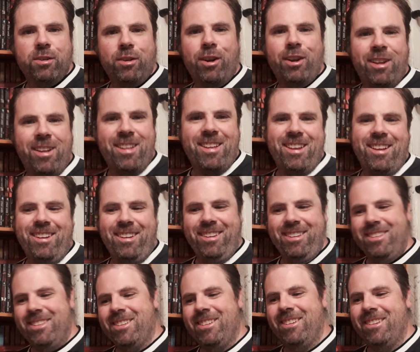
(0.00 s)

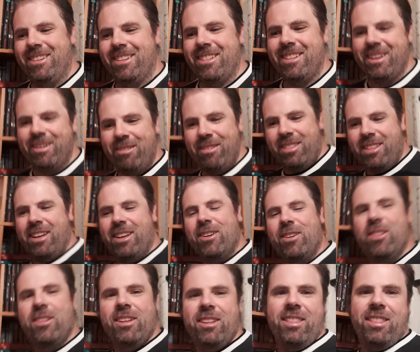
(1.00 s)
sort of thing without
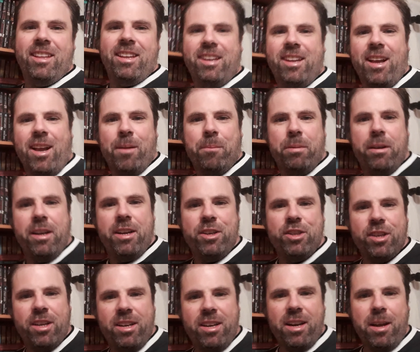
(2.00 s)
all the lit
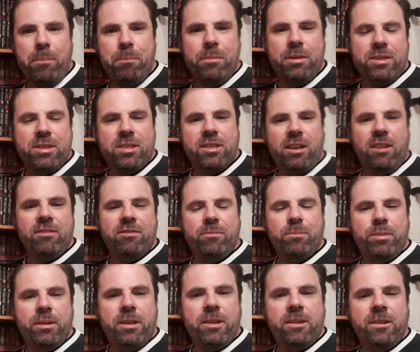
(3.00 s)
RPG number stuff,
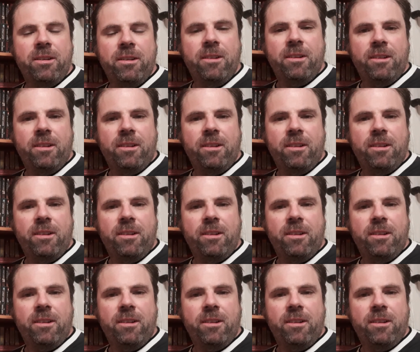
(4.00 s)
but